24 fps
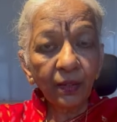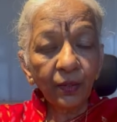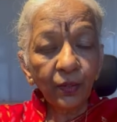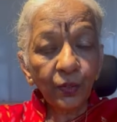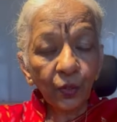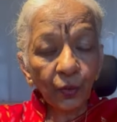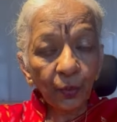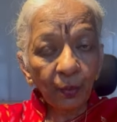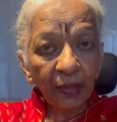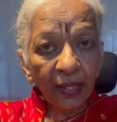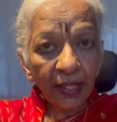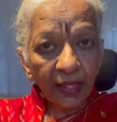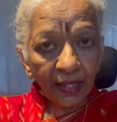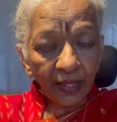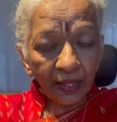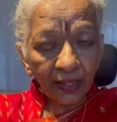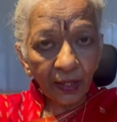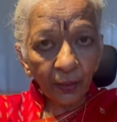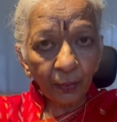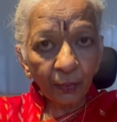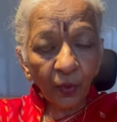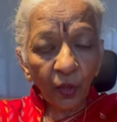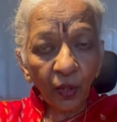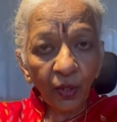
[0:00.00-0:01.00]
to make it
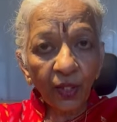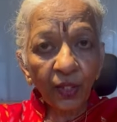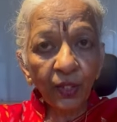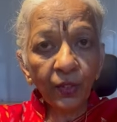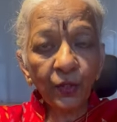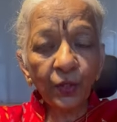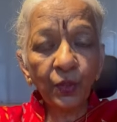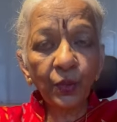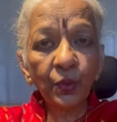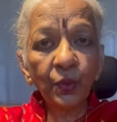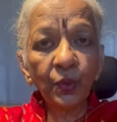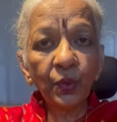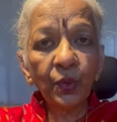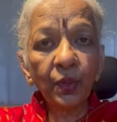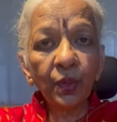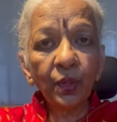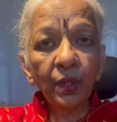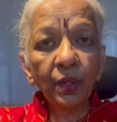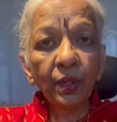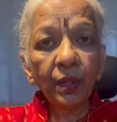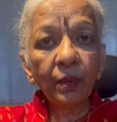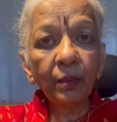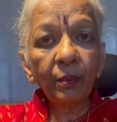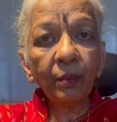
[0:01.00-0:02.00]
a point to
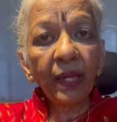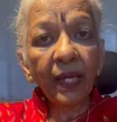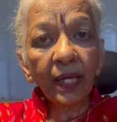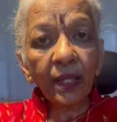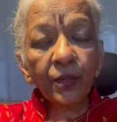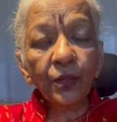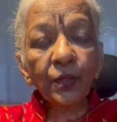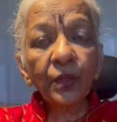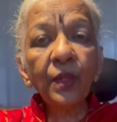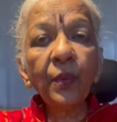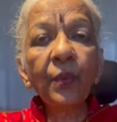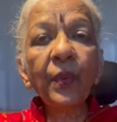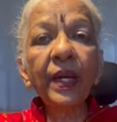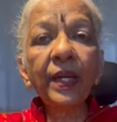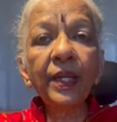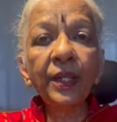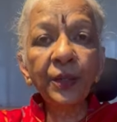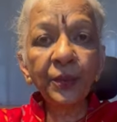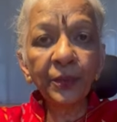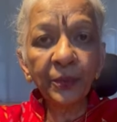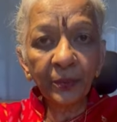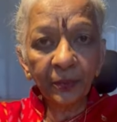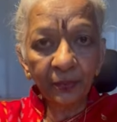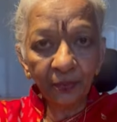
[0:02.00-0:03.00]
make to the
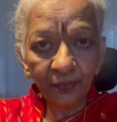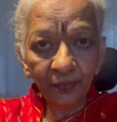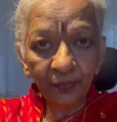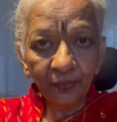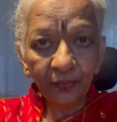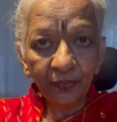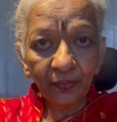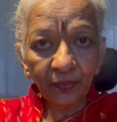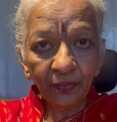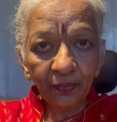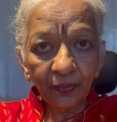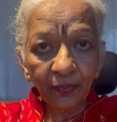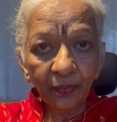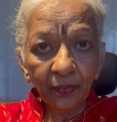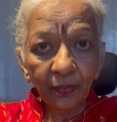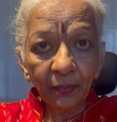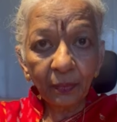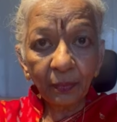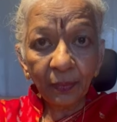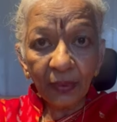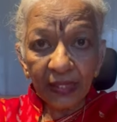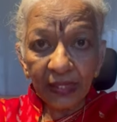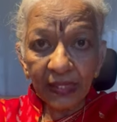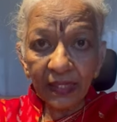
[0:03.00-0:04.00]
venue.
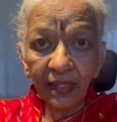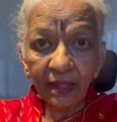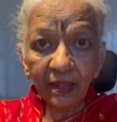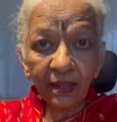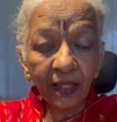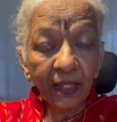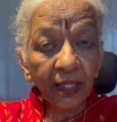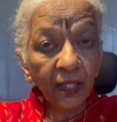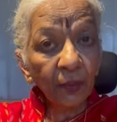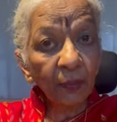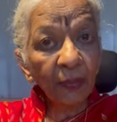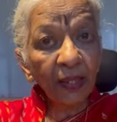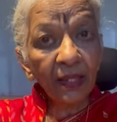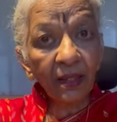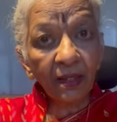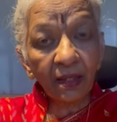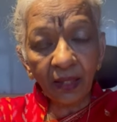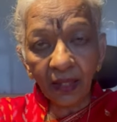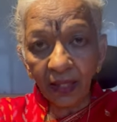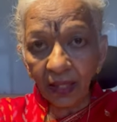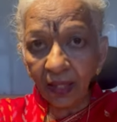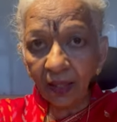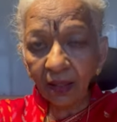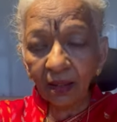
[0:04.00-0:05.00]
Please, it may
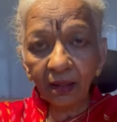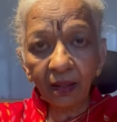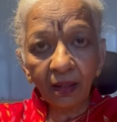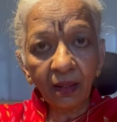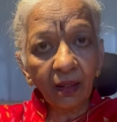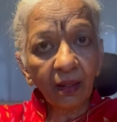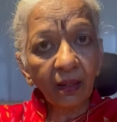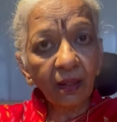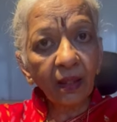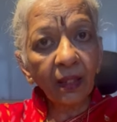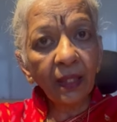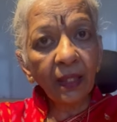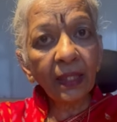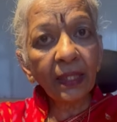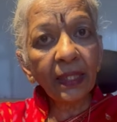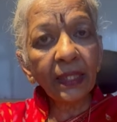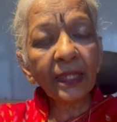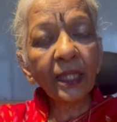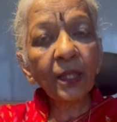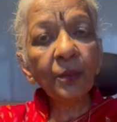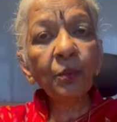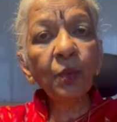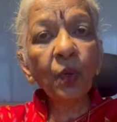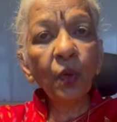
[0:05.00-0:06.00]
take a
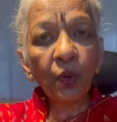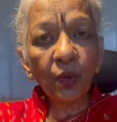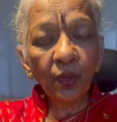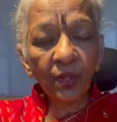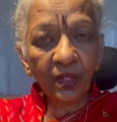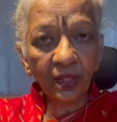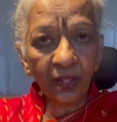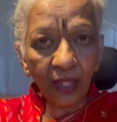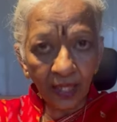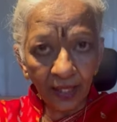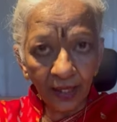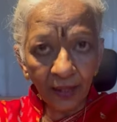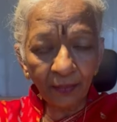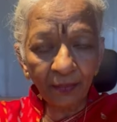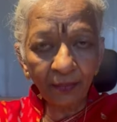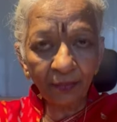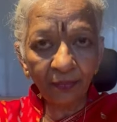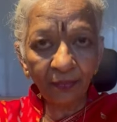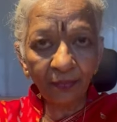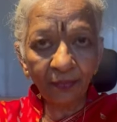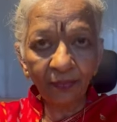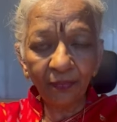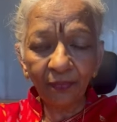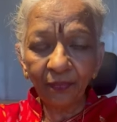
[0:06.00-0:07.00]
little more
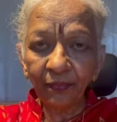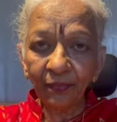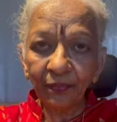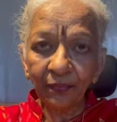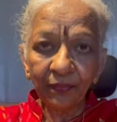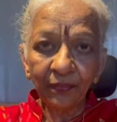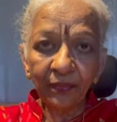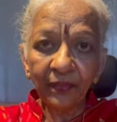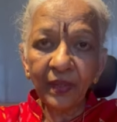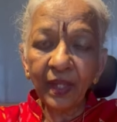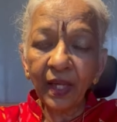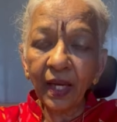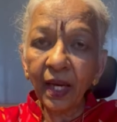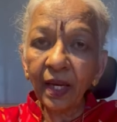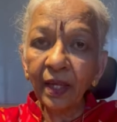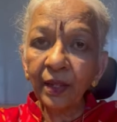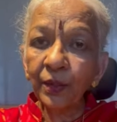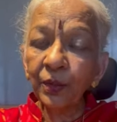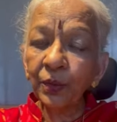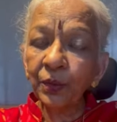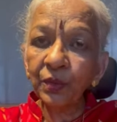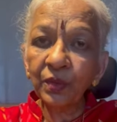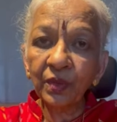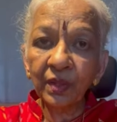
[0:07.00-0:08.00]
time than
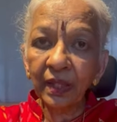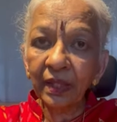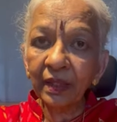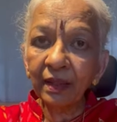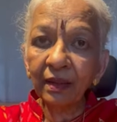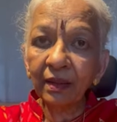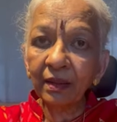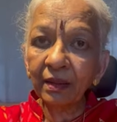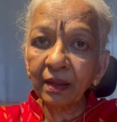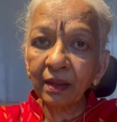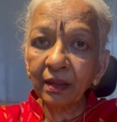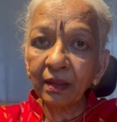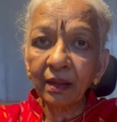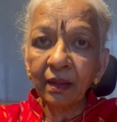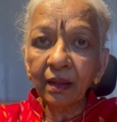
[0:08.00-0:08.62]
you think